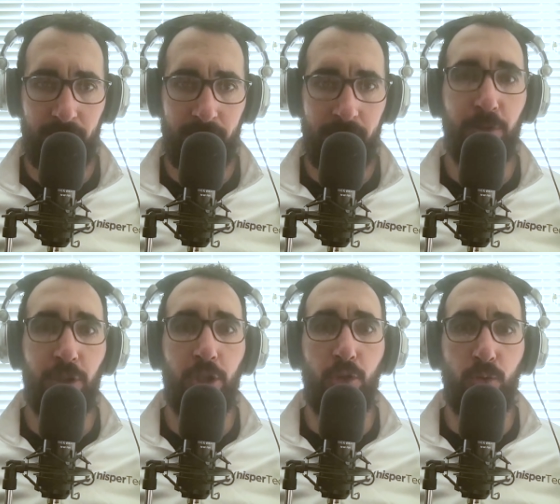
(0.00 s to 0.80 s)
He
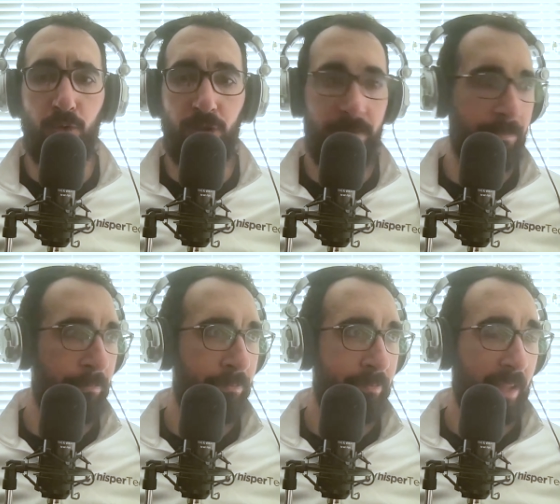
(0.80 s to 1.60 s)
was huge.
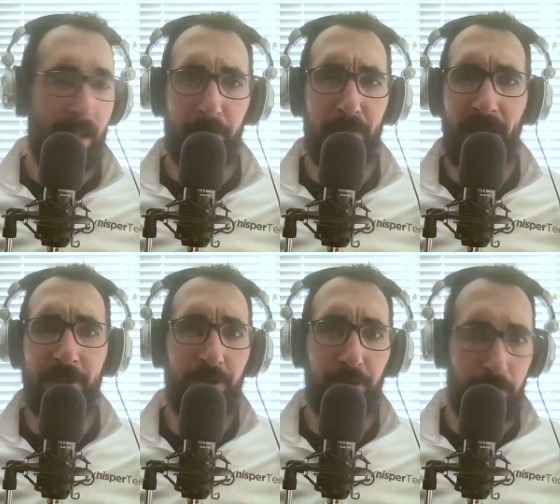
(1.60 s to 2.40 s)
I would
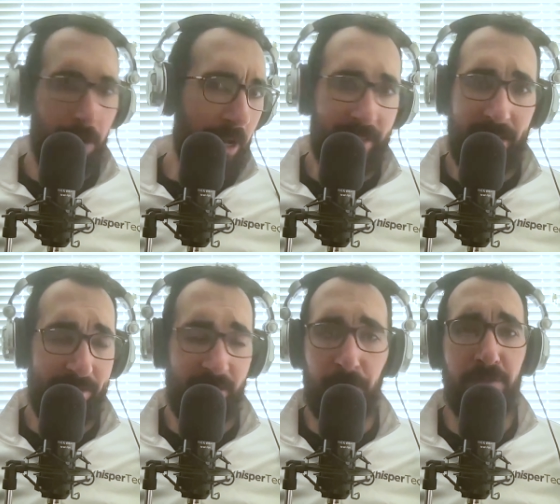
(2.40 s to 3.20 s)
imagine The Rock
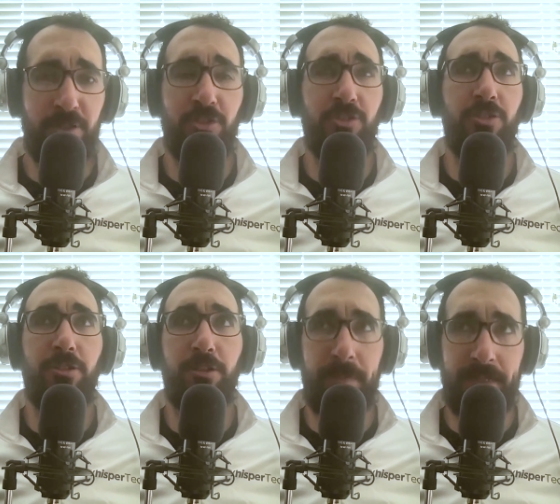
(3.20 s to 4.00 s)
has an
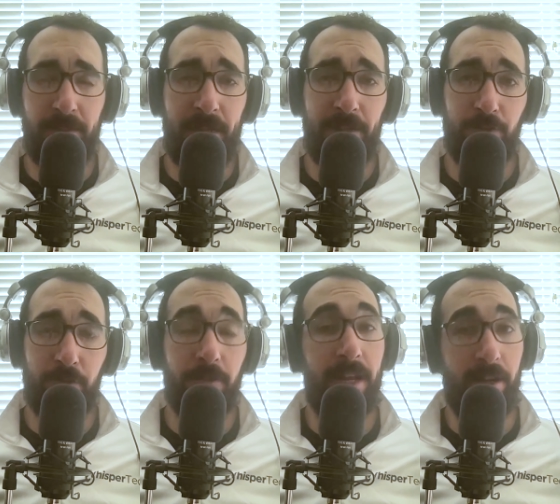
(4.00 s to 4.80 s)
absurd BMI
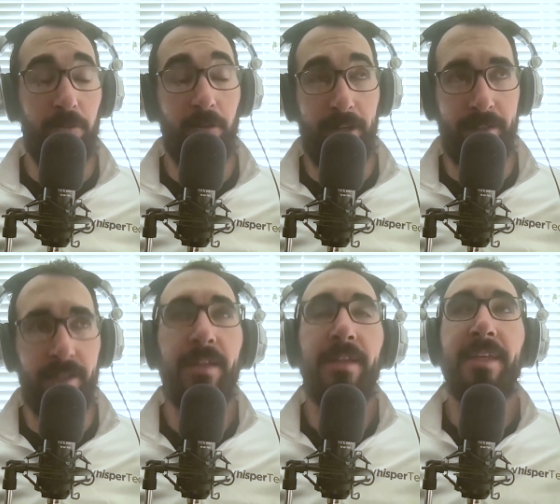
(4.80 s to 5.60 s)
score. Now, granted,
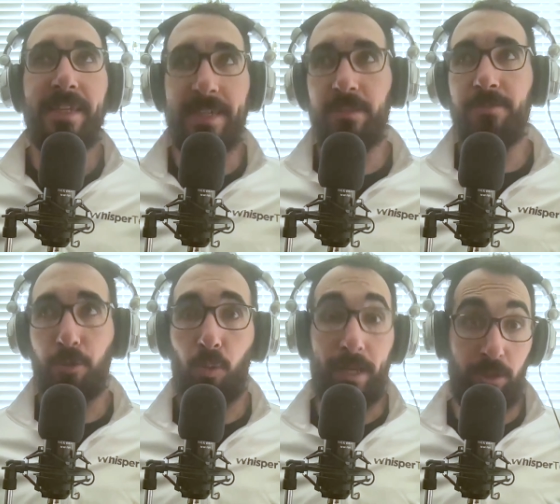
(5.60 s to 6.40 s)
he's
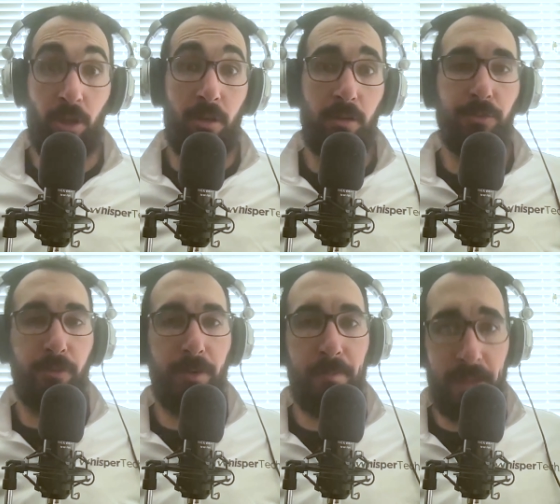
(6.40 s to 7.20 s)
quite tall,
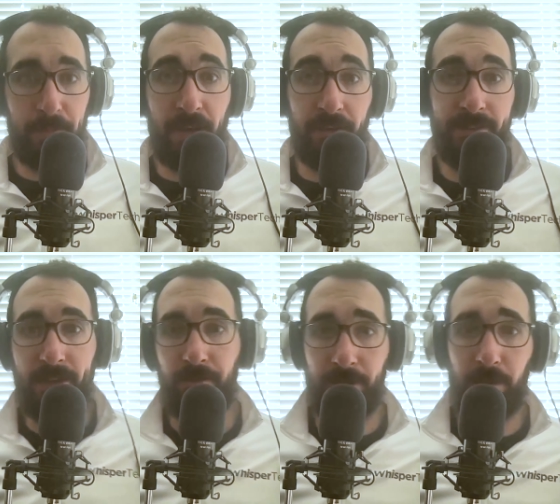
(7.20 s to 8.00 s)
so it may balance
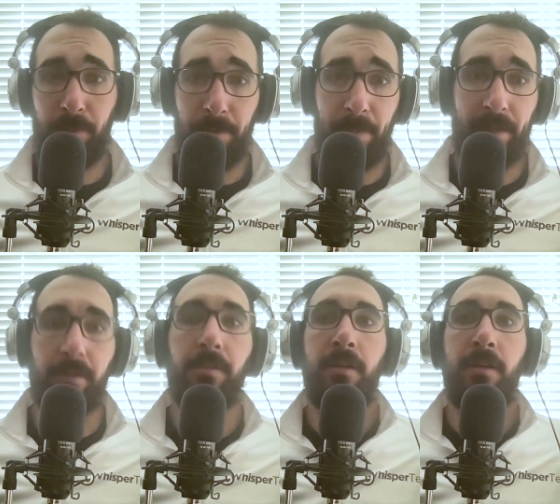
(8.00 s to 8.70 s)
out a little bit better.